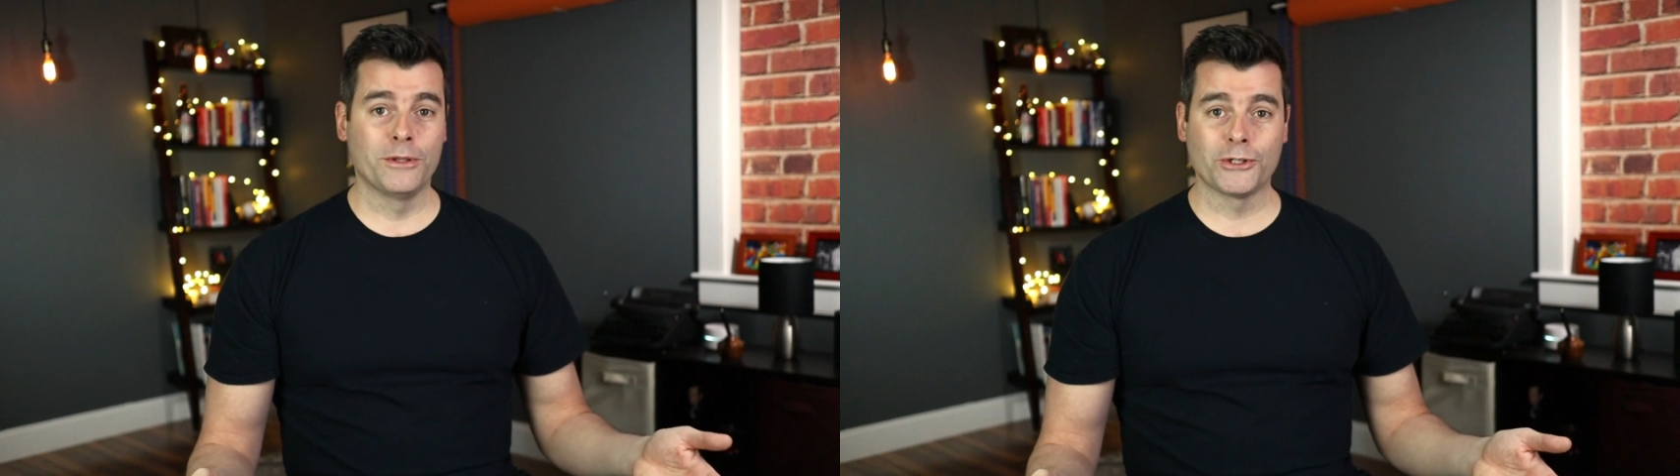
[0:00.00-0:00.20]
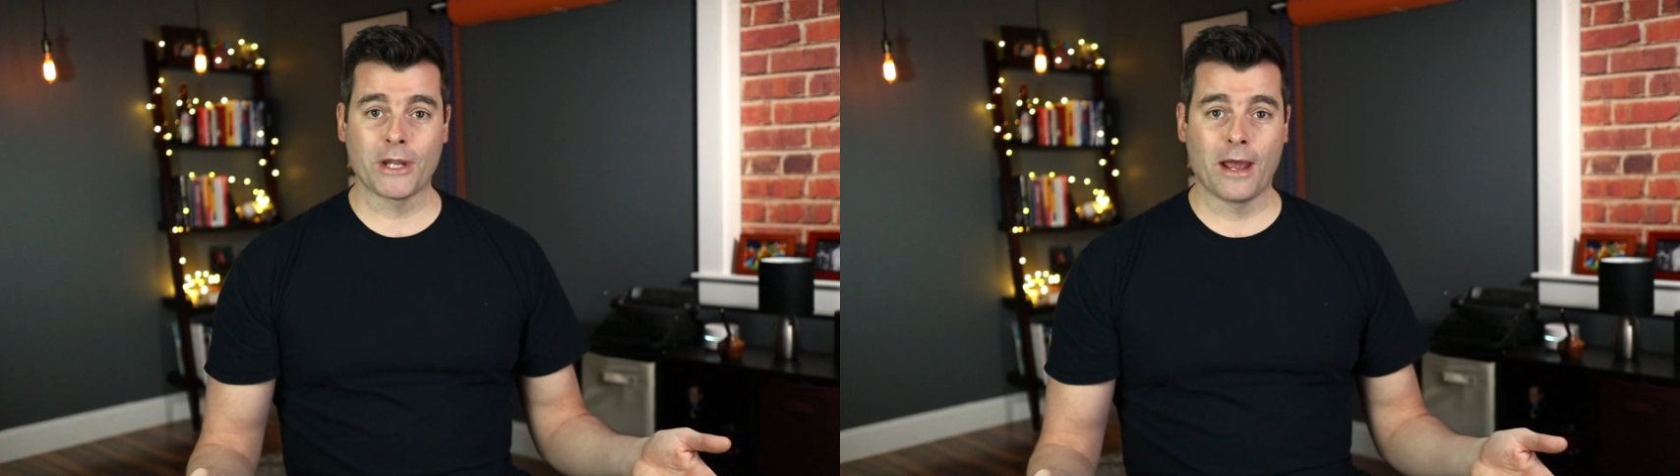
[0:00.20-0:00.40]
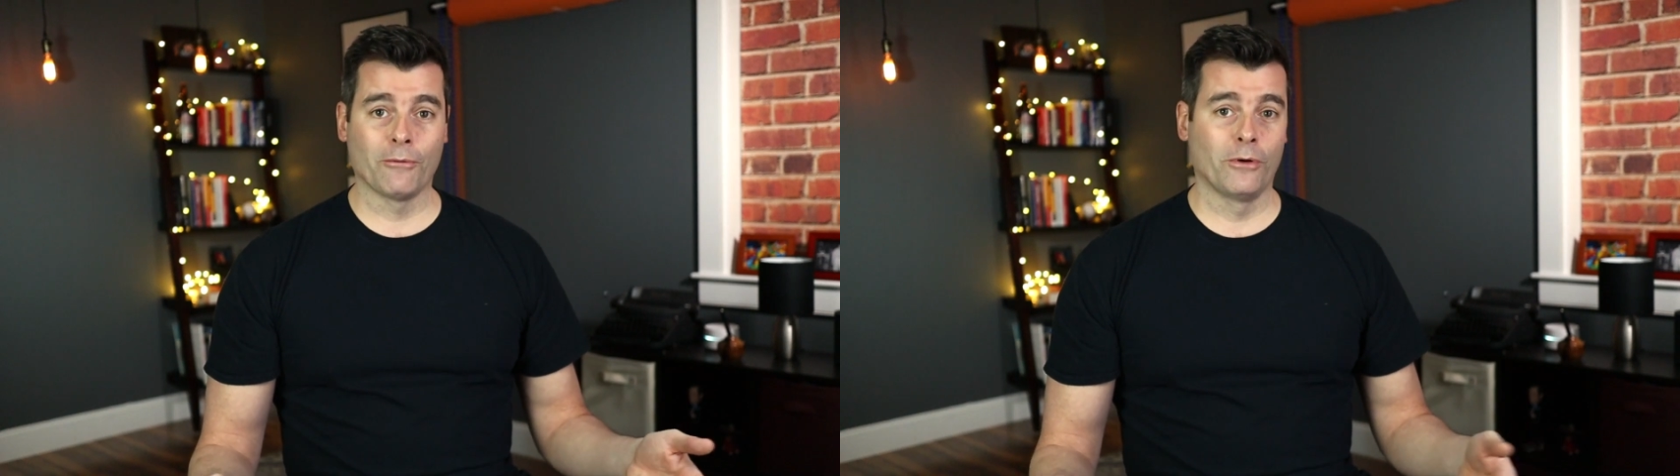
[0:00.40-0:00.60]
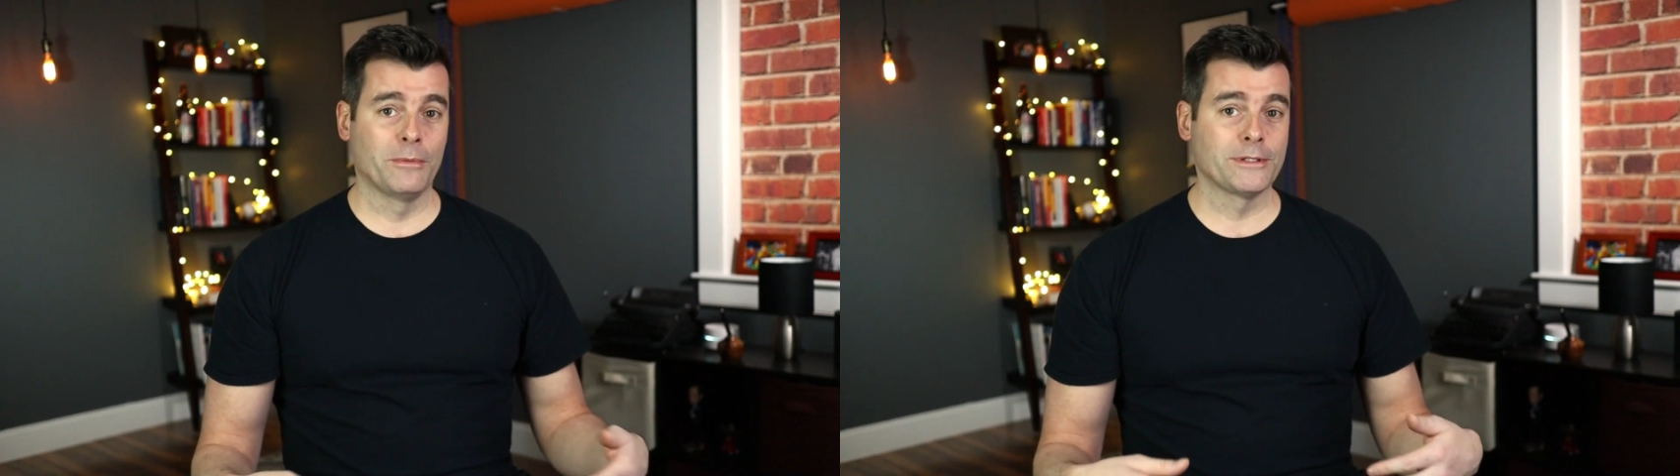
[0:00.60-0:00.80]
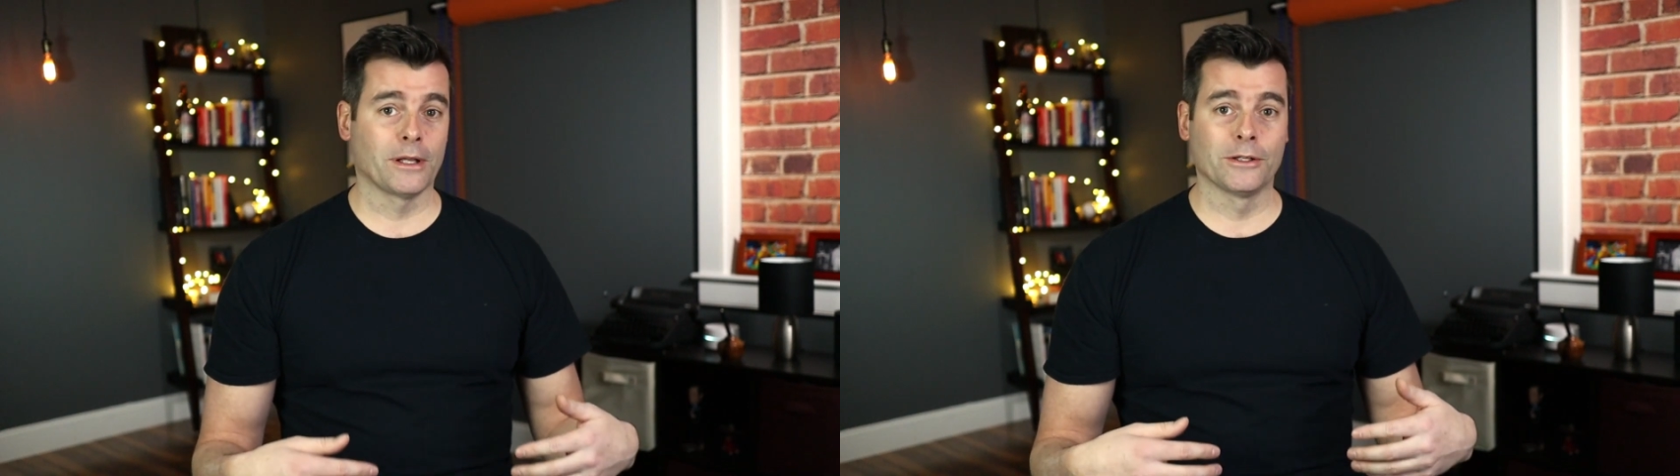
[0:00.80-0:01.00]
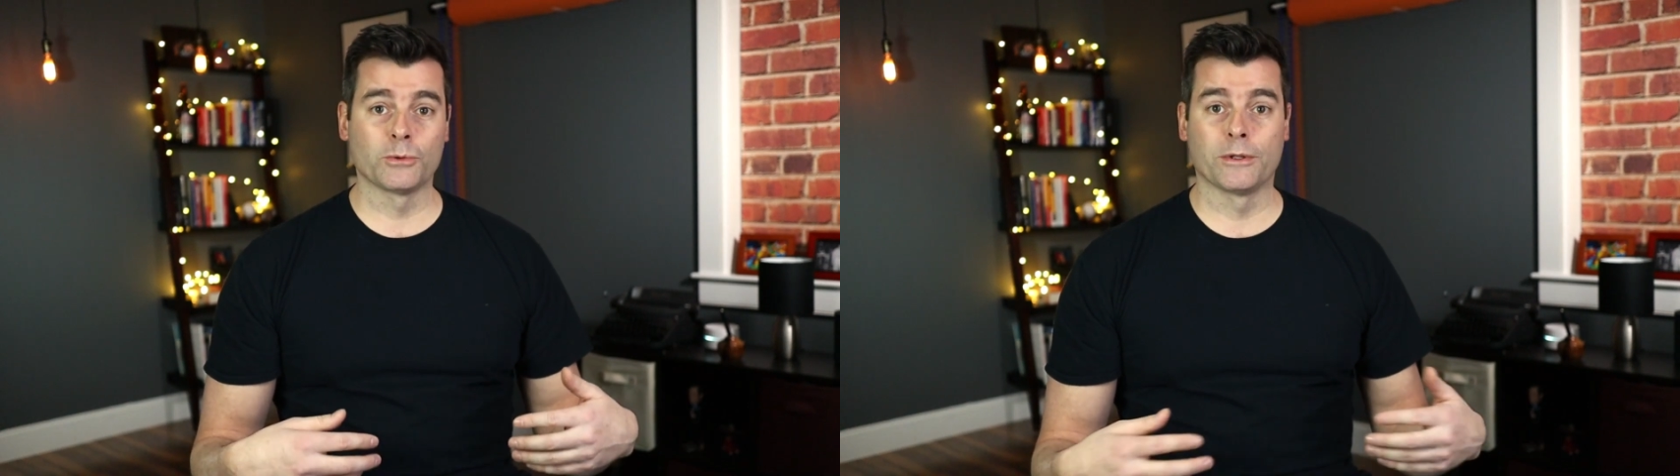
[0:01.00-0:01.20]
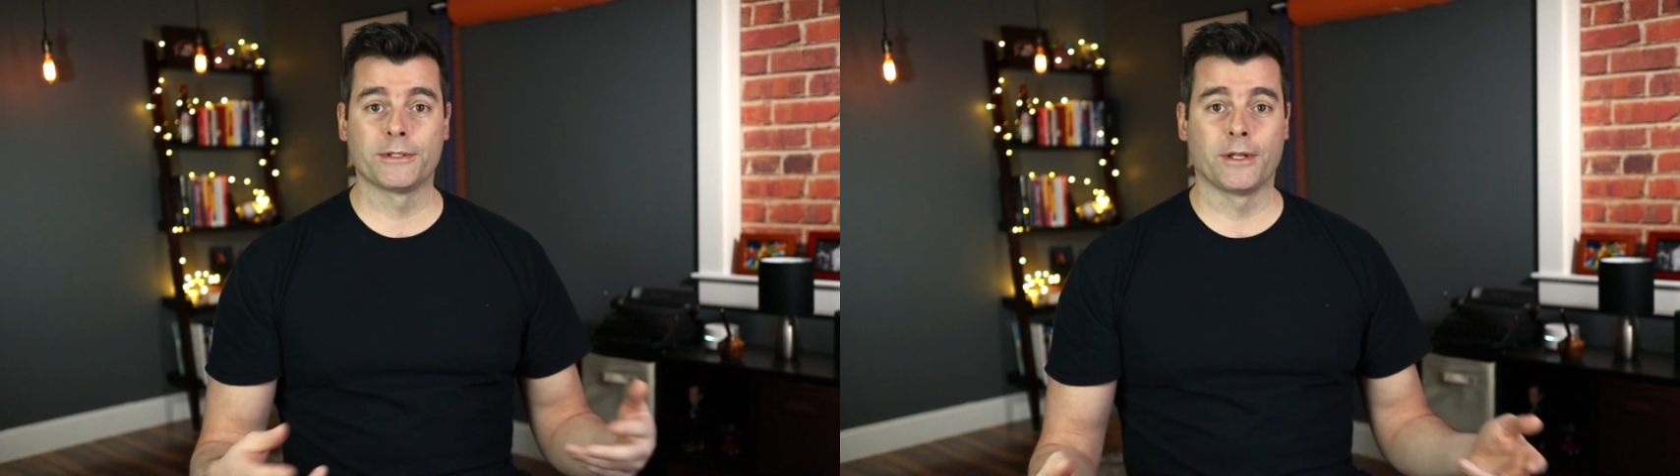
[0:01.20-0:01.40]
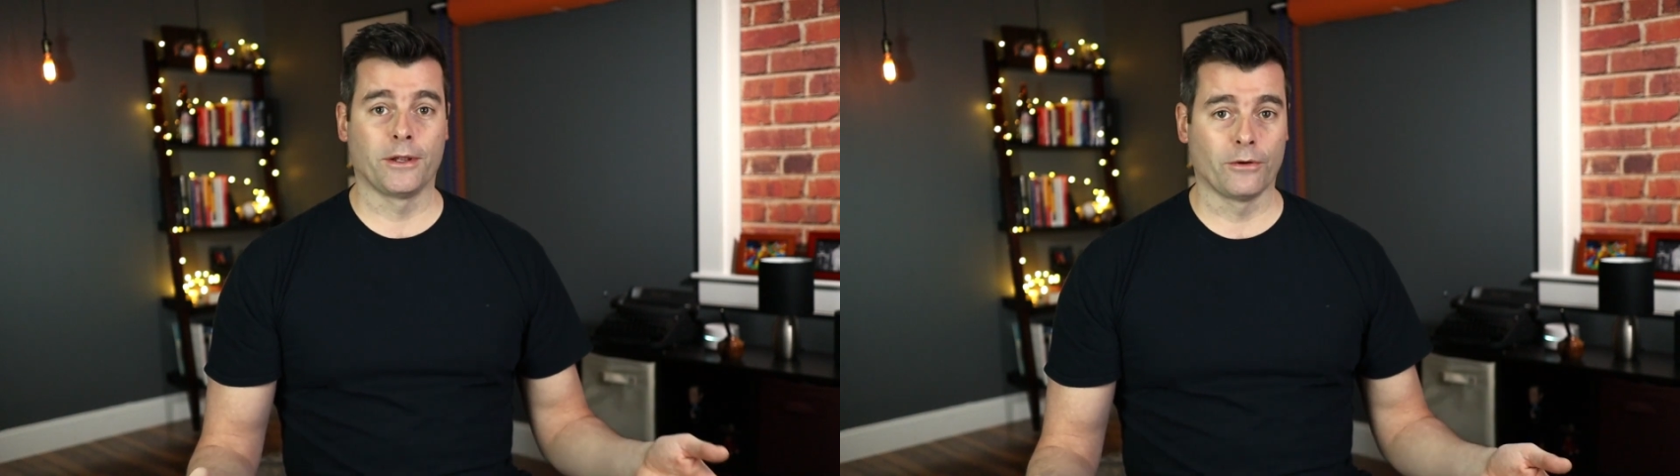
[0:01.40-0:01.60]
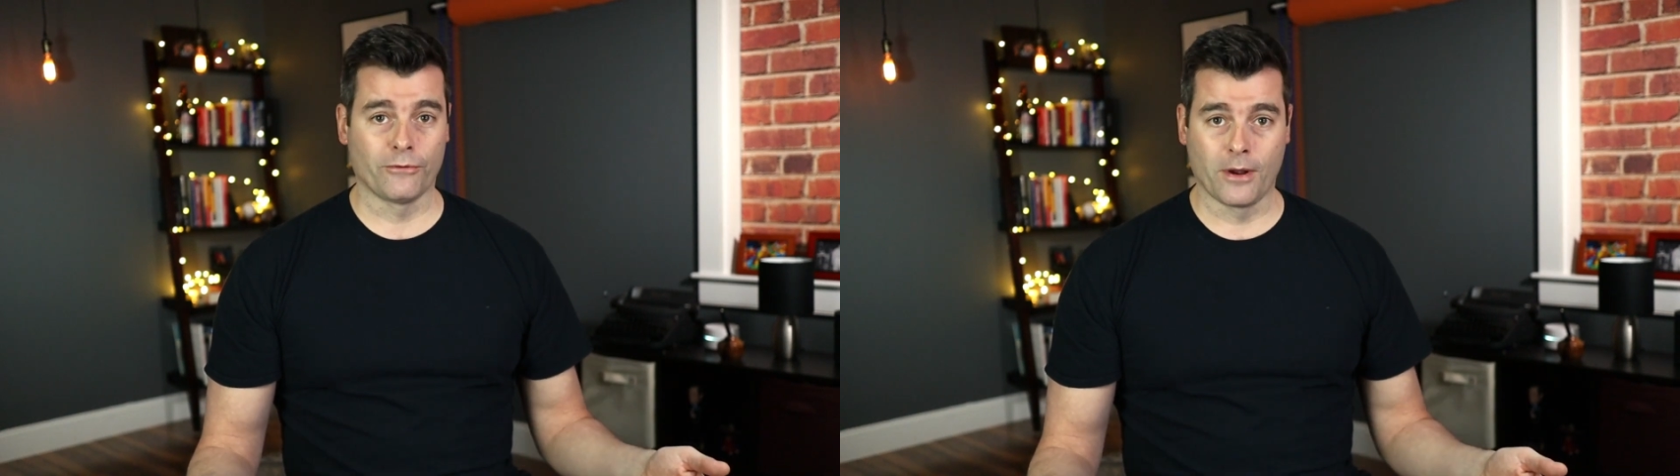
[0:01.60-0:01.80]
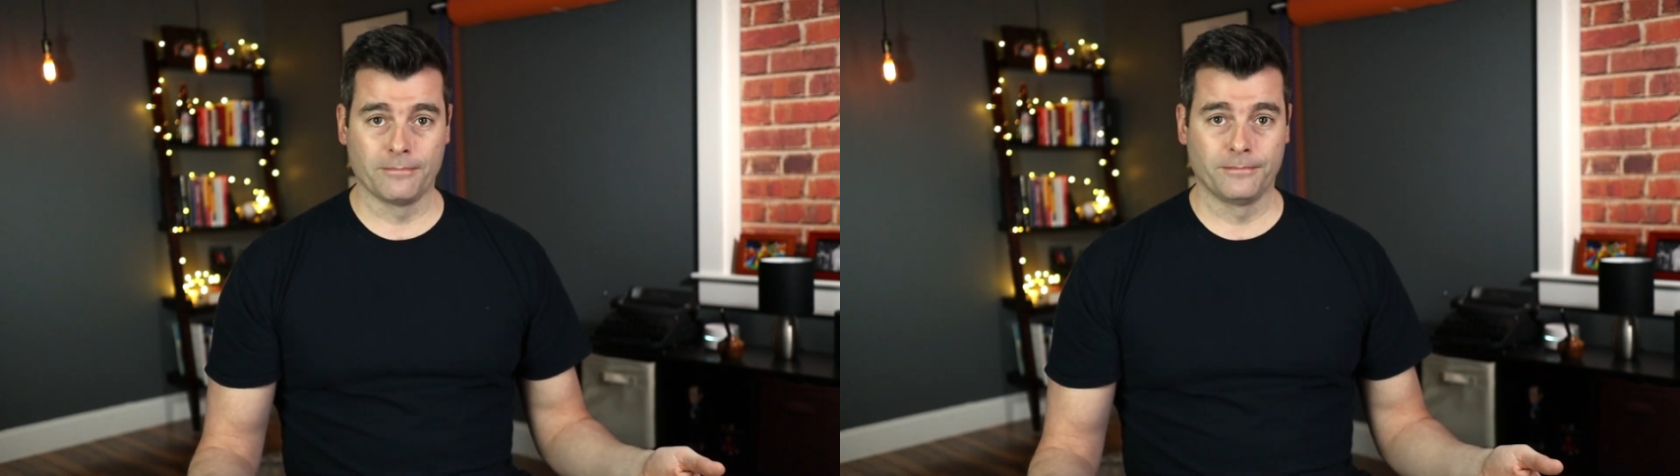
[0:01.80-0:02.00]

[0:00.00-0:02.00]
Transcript: in the chat room and tell us what city you're from.